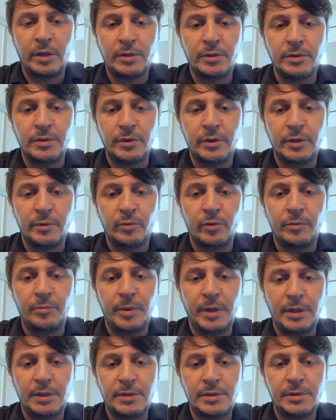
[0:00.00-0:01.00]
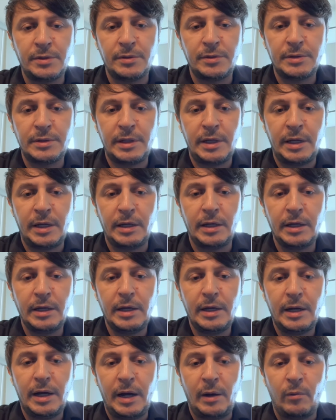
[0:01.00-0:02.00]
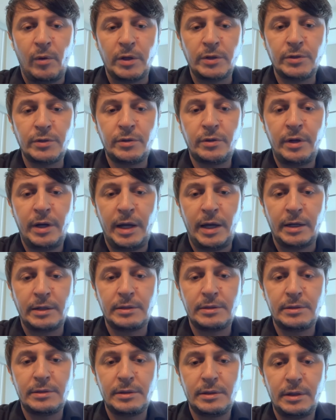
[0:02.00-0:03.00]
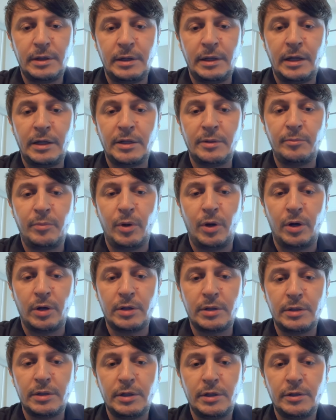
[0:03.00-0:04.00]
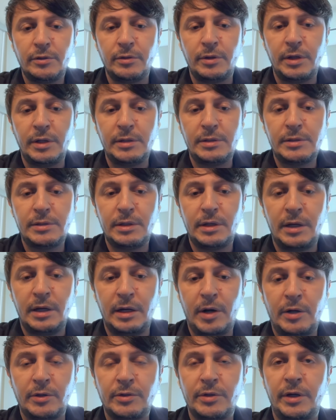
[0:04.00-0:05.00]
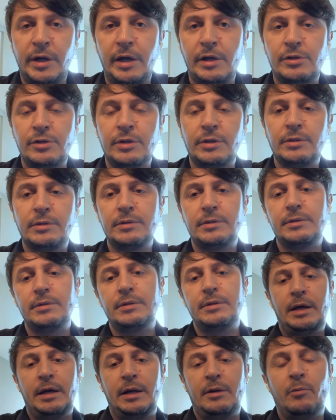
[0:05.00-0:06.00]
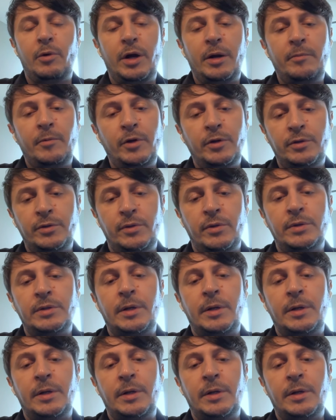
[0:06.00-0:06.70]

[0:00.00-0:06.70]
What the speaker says: way to do it will be to say, I want to connect another block to this router agent. And what I'm going to